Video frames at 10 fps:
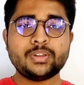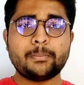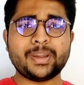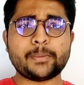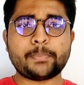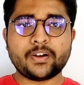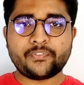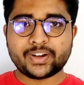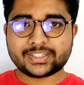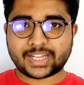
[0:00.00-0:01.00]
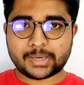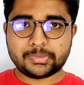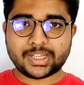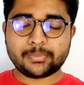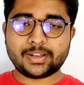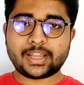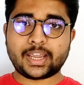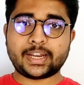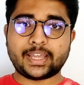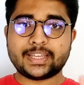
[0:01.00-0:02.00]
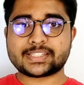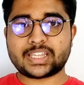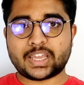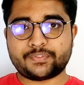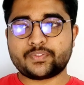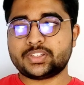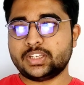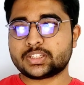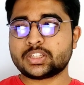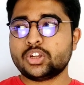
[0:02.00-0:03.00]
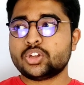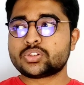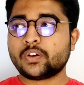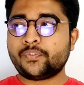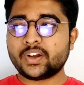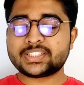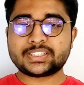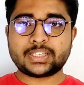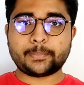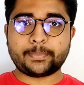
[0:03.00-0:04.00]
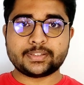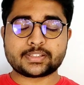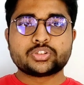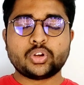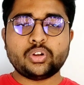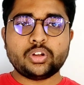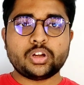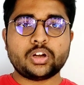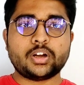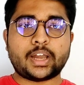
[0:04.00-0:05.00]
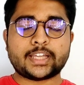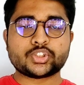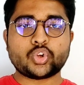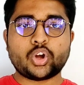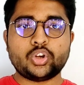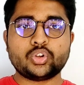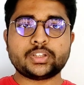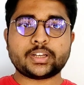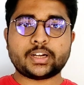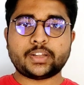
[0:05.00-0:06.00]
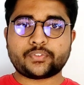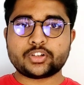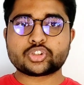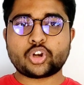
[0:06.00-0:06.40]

make a perfect timetable and ace the FFCS. So first step is, as you all know, there are different